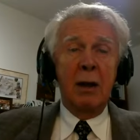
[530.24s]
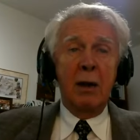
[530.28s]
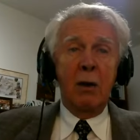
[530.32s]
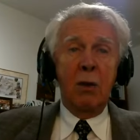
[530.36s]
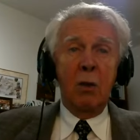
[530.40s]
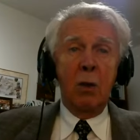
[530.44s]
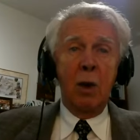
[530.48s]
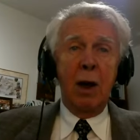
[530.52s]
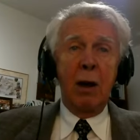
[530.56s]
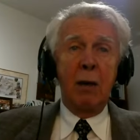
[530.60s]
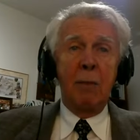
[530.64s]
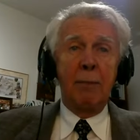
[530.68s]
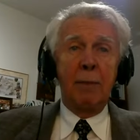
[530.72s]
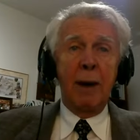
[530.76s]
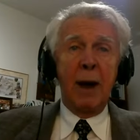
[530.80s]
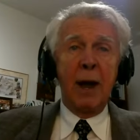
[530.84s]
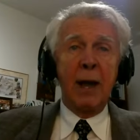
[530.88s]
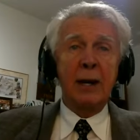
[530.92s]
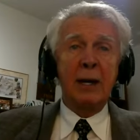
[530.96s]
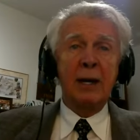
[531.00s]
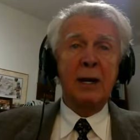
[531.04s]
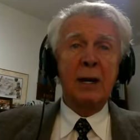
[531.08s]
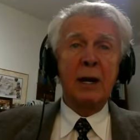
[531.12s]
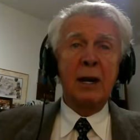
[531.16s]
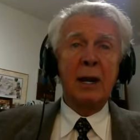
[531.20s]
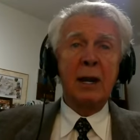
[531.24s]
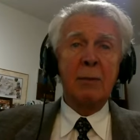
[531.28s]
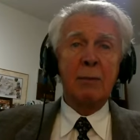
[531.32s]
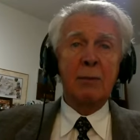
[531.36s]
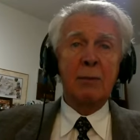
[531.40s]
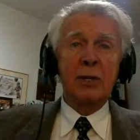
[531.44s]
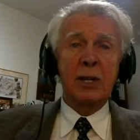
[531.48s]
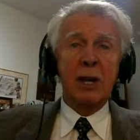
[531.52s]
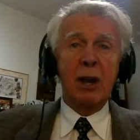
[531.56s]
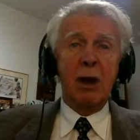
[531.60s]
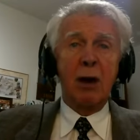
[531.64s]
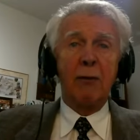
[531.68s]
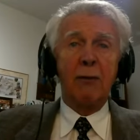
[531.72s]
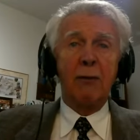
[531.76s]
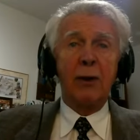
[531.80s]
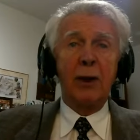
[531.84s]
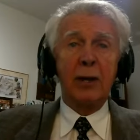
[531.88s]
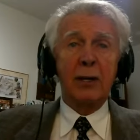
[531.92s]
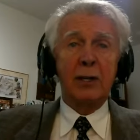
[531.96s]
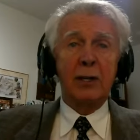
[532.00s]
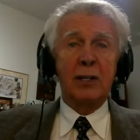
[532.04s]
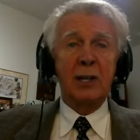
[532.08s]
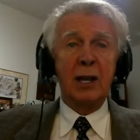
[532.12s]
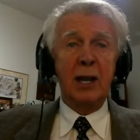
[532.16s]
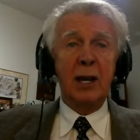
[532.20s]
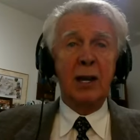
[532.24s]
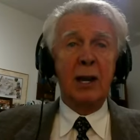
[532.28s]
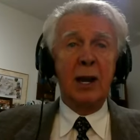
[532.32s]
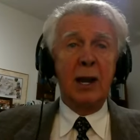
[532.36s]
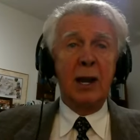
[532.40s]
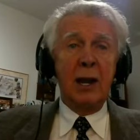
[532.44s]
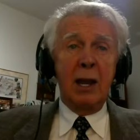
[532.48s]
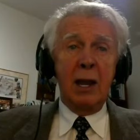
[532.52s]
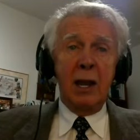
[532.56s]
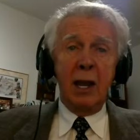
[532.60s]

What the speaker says: while Biden himself has said